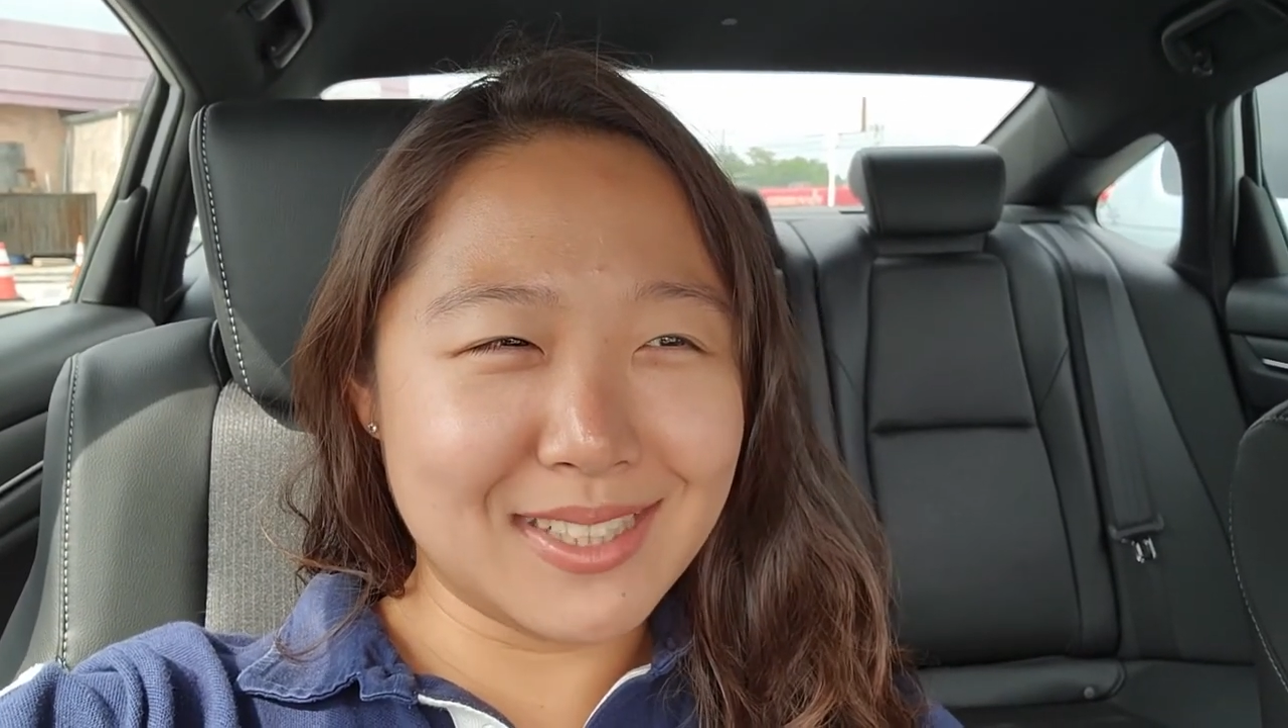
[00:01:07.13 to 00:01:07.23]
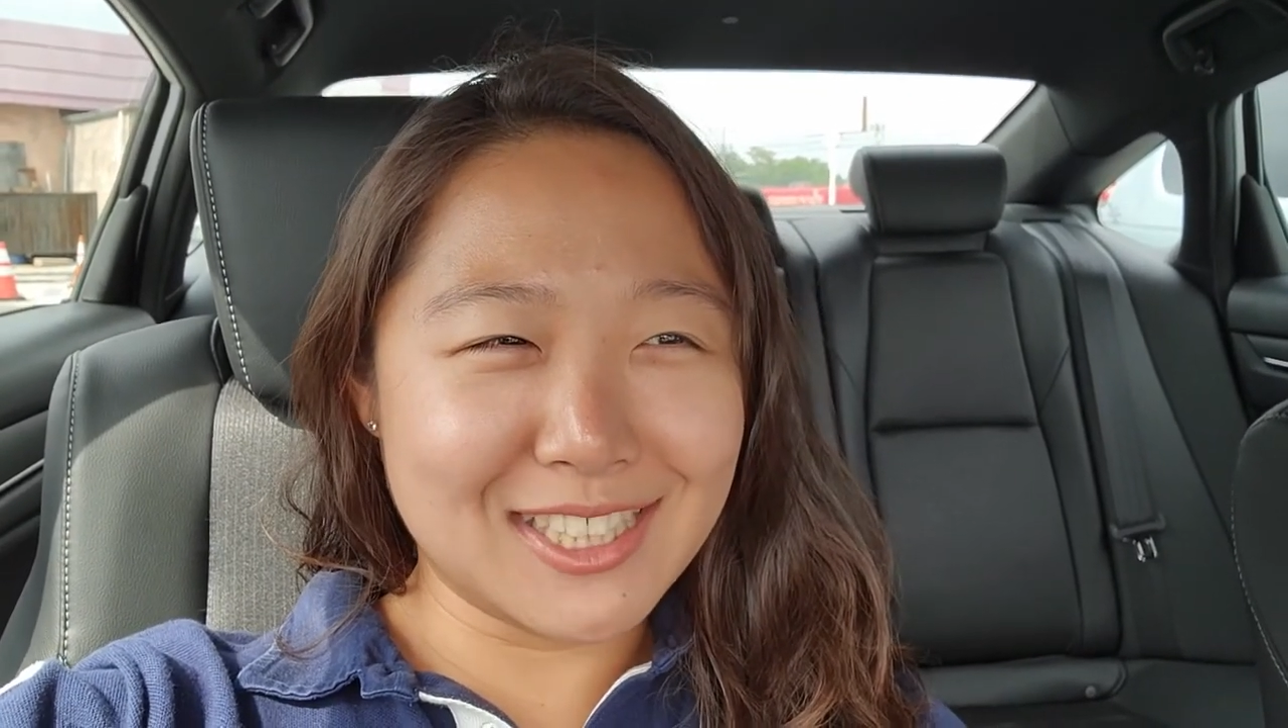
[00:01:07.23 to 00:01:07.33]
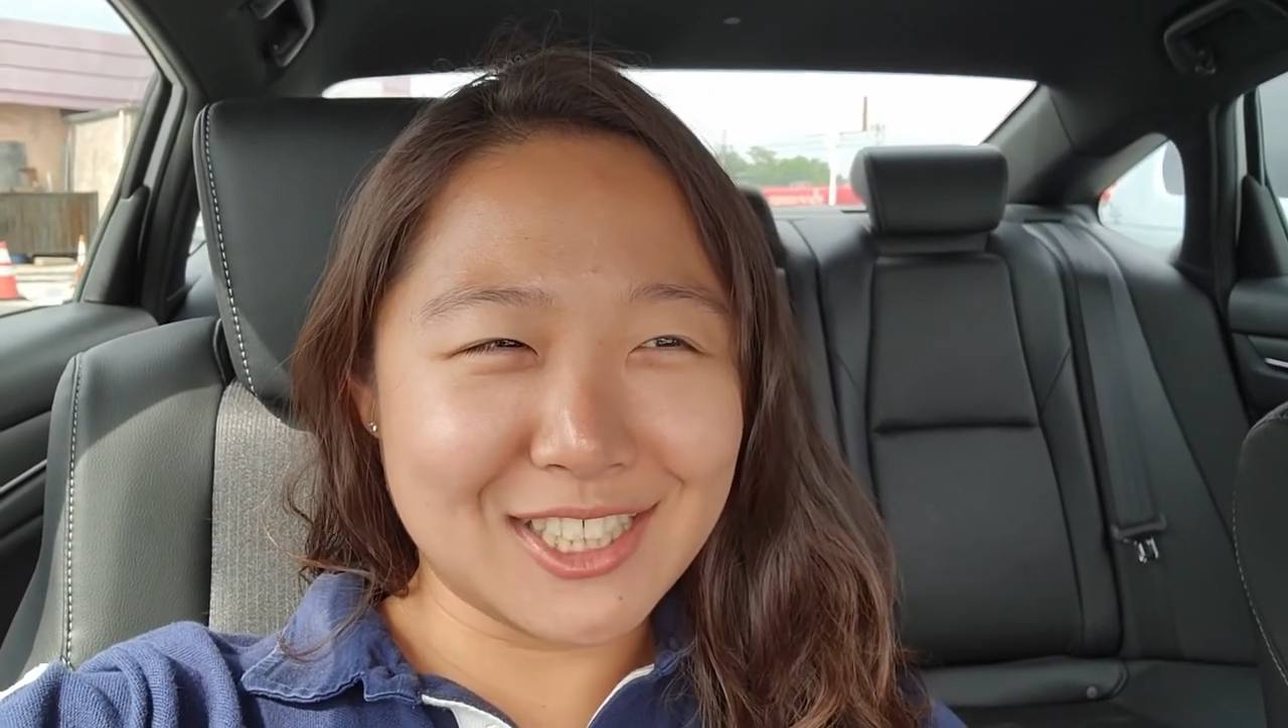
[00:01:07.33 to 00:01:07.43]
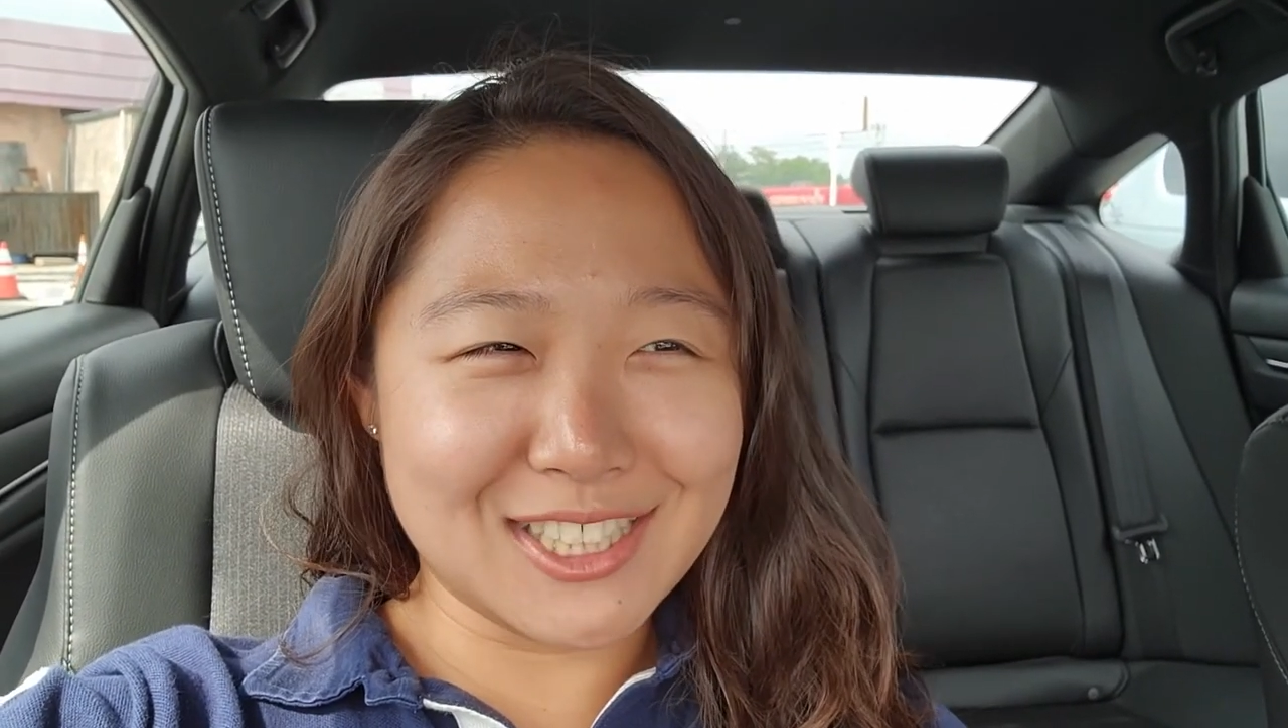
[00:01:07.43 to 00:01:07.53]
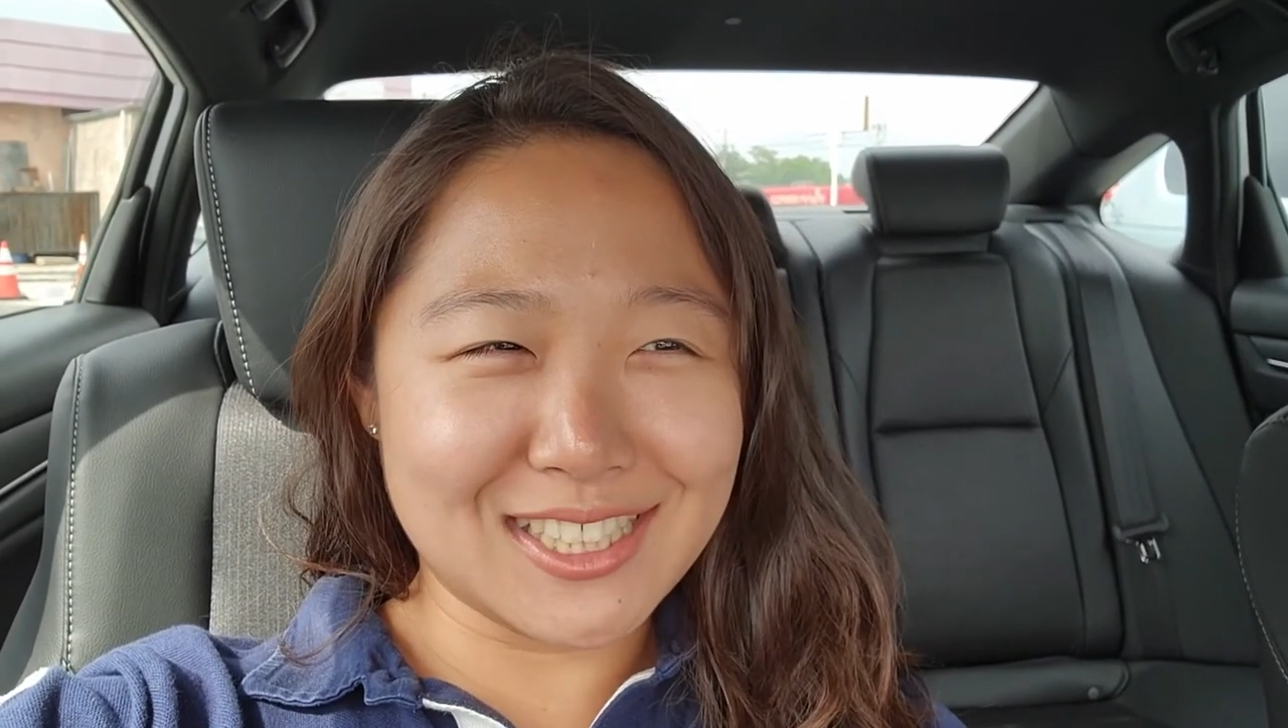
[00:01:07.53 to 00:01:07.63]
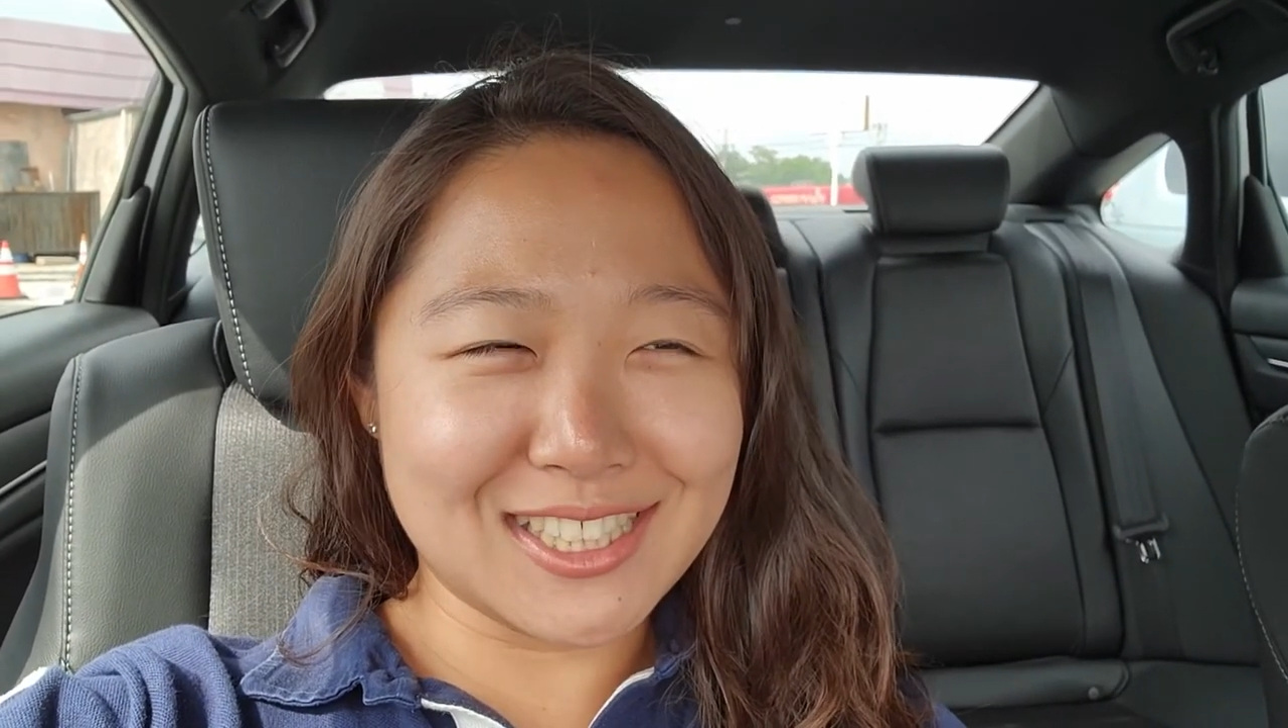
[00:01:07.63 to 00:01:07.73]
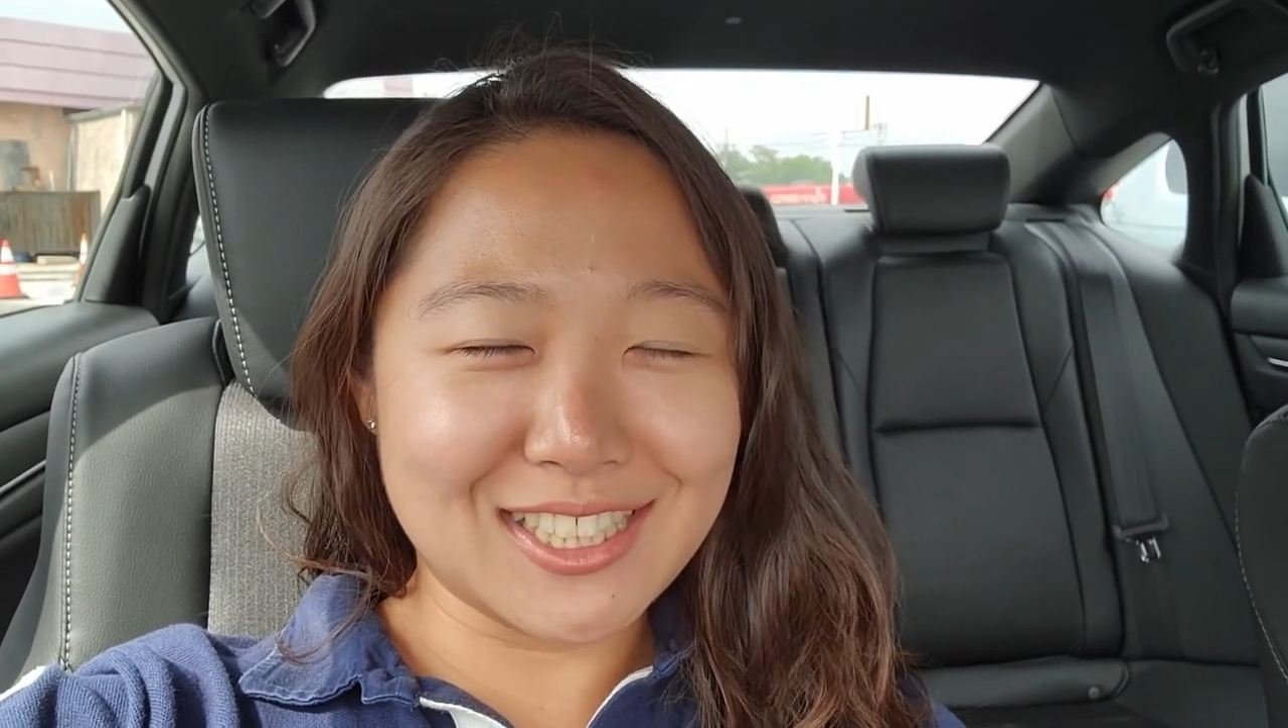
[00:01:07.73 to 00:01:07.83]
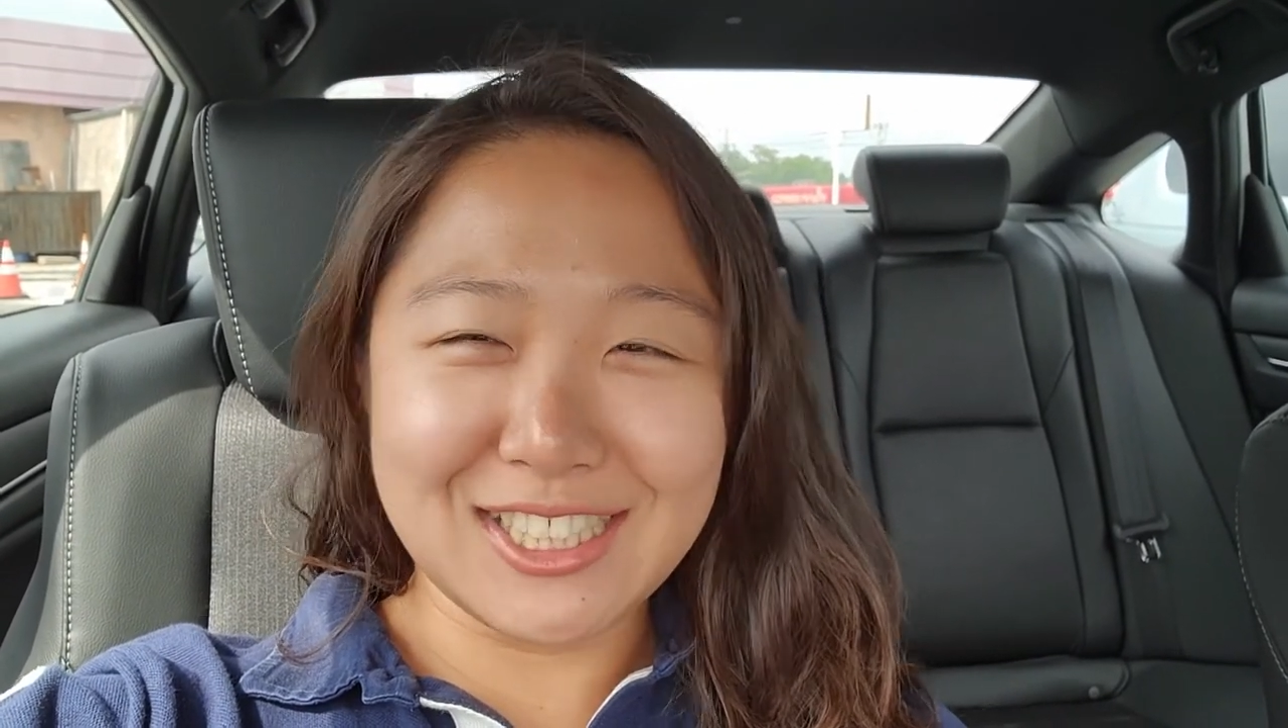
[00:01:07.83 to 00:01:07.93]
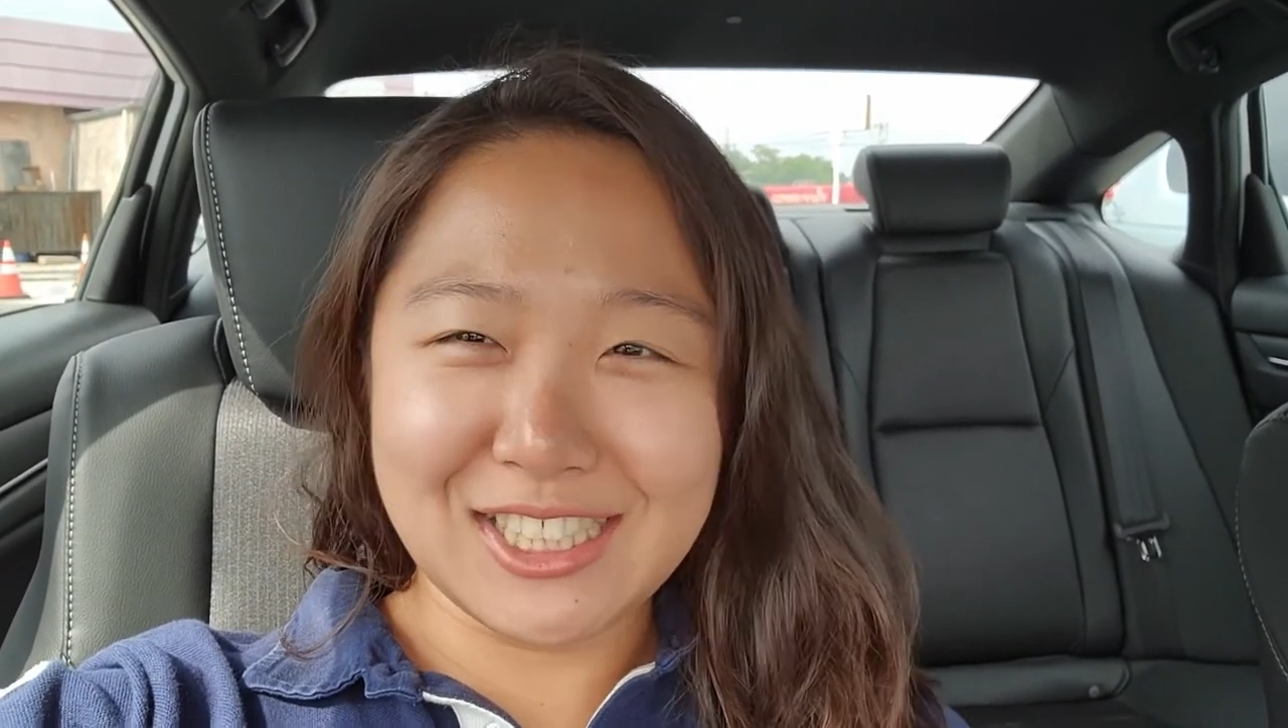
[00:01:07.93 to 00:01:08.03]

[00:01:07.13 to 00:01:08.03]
much